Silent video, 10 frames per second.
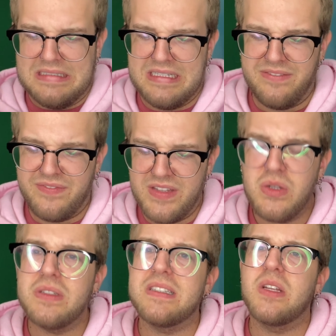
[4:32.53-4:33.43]
It
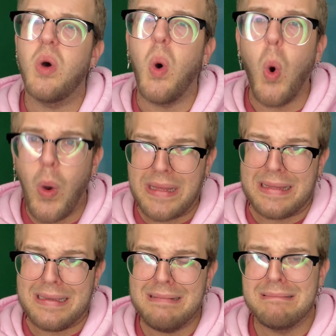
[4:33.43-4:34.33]
feels
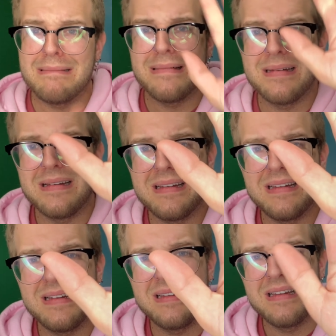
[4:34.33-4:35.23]
oily.
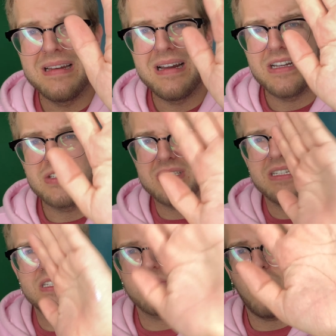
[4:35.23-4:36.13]
It just did a
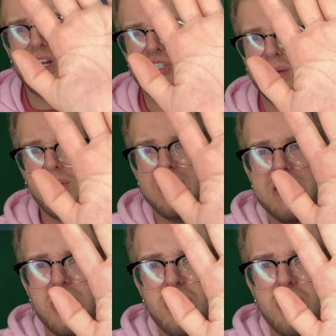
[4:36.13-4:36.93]
swatch. I'm gonna need